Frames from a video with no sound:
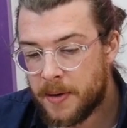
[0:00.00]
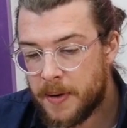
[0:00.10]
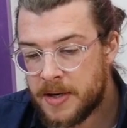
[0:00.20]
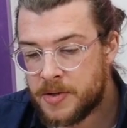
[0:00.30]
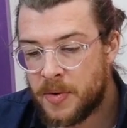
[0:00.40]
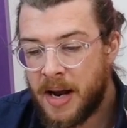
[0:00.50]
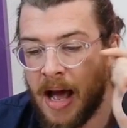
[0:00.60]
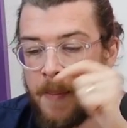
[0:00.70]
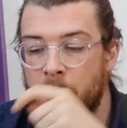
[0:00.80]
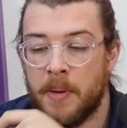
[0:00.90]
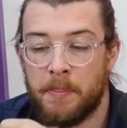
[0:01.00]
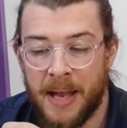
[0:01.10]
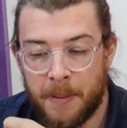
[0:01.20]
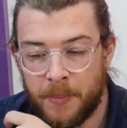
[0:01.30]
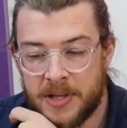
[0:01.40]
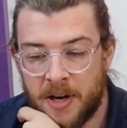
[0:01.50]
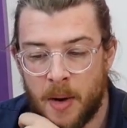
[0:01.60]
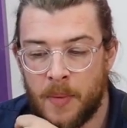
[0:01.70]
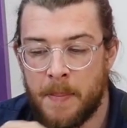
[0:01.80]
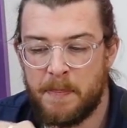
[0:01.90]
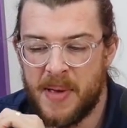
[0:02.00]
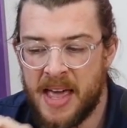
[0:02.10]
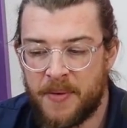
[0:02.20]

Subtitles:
is doing an apple and blackberry tart with a big